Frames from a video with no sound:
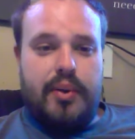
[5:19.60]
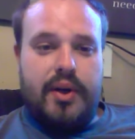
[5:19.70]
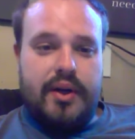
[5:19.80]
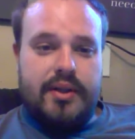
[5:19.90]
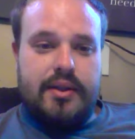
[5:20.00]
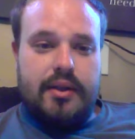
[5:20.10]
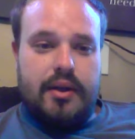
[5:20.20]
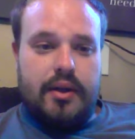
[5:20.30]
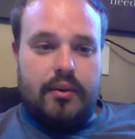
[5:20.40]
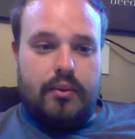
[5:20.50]
plug,
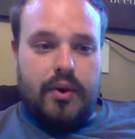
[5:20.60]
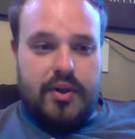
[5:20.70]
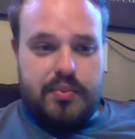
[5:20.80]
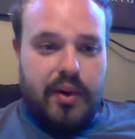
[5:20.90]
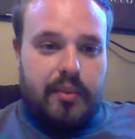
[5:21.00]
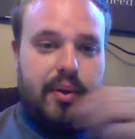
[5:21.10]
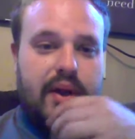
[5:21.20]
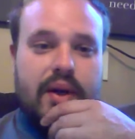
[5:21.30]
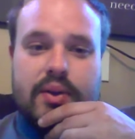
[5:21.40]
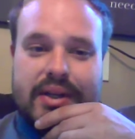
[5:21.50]
where the spark
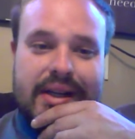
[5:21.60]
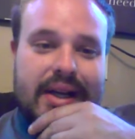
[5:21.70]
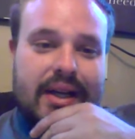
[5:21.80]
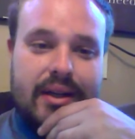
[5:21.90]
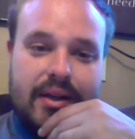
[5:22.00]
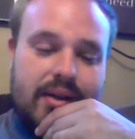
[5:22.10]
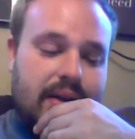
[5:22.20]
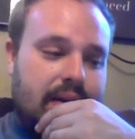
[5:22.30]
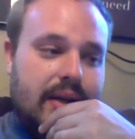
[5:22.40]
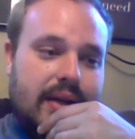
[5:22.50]
plug goes in at.
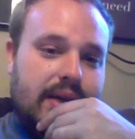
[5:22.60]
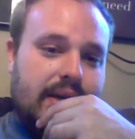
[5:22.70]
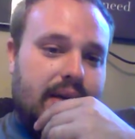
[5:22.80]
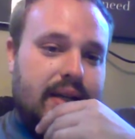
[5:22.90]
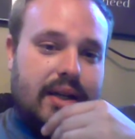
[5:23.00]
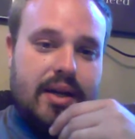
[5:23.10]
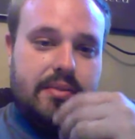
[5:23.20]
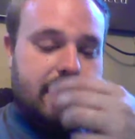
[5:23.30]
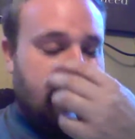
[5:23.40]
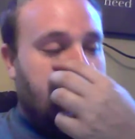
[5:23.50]
It
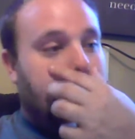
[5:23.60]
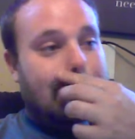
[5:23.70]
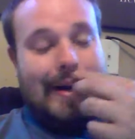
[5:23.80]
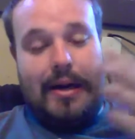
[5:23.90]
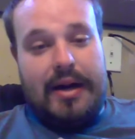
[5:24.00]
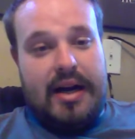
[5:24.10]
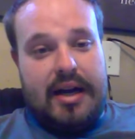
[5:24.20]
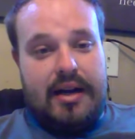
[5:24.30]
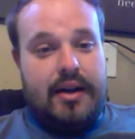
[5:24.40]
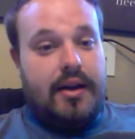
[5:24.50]
comes out.
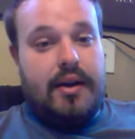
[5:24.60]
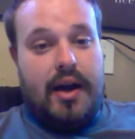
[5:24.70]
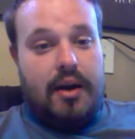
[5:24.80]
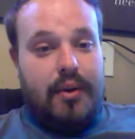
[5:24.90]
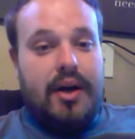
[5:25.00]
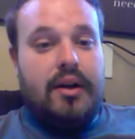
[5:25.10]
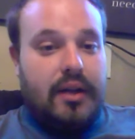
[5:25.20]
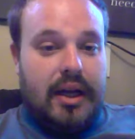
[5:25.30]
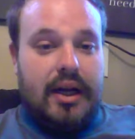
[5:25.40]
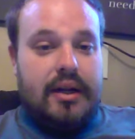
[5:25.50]
Now, I read
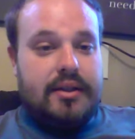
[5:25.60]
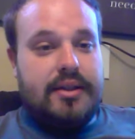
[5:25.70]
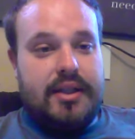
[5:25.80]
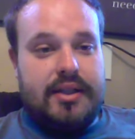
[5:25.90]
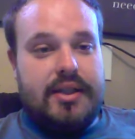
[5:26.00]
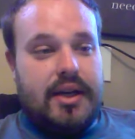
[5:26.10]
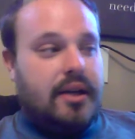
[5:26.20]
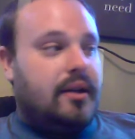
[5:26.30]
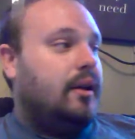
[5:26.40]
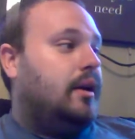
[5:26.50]
online that says
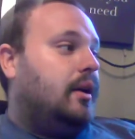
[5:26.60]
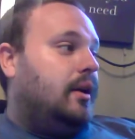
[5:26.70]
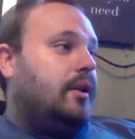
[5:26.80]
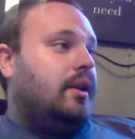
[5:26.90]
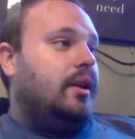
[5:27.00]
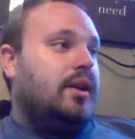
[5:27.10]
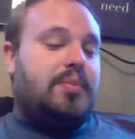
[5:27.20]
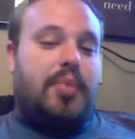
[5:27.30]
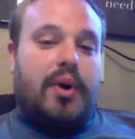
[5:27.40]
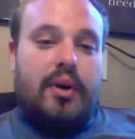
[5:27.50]
that the
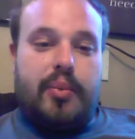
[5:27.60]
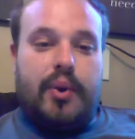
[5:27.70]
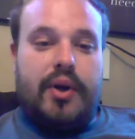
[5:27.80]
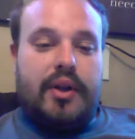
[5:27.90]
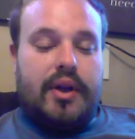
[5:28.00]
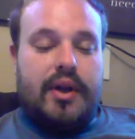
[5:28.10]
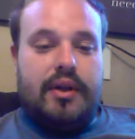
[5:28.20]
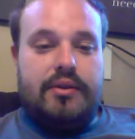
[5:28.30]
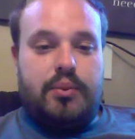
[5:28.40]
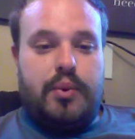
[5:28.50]
spark plug that
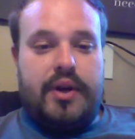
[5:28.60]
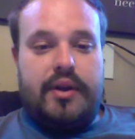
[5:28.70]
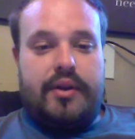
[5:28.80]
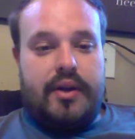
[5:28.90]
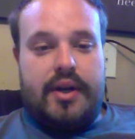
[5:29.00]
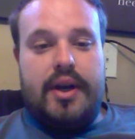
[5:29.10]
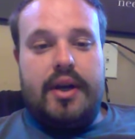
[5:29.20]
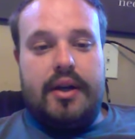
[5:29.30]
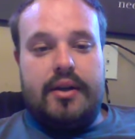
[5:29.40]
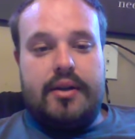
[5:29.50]
comes with the
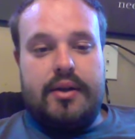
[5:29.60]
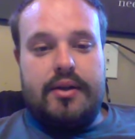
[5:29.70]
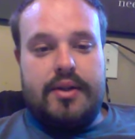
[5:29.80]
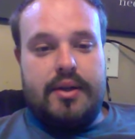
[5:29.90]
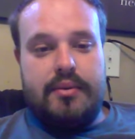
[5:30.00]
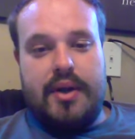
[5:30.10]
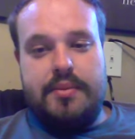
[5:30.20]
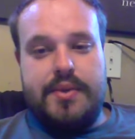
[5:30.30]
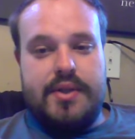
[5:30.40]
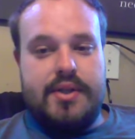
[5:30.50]
kit,
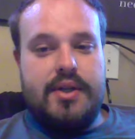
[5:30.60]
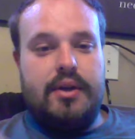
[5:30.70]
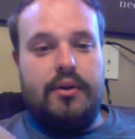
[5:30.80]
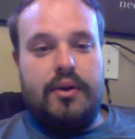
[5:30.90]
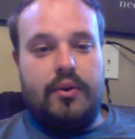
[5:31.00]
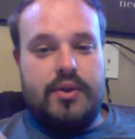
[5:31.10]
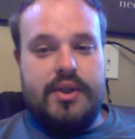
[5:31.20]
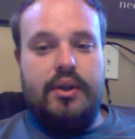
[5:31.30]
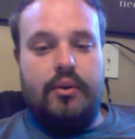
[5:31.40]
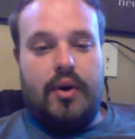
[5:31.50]
sometimes the seal don't
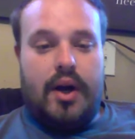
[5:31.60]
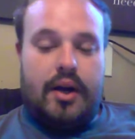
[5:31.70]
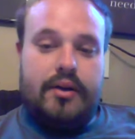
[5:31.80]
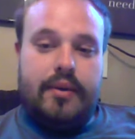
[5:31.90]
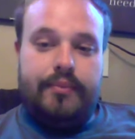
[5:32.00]
seal right.